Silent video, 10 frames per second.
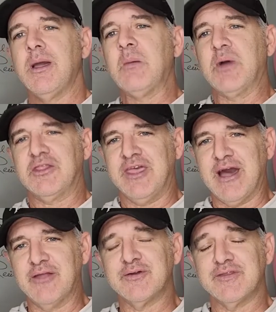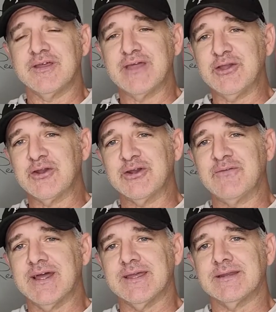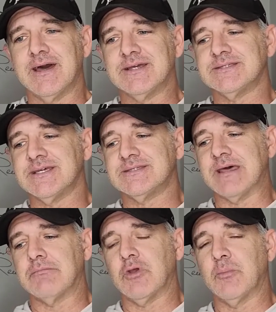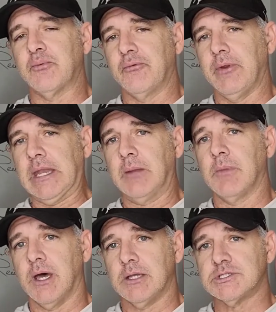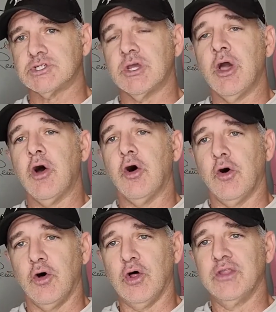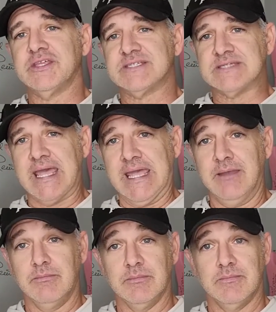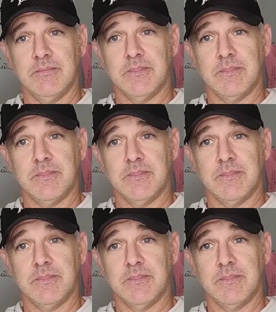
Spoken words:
But the other thing that you're going to recognize is that they're pretty much all the same,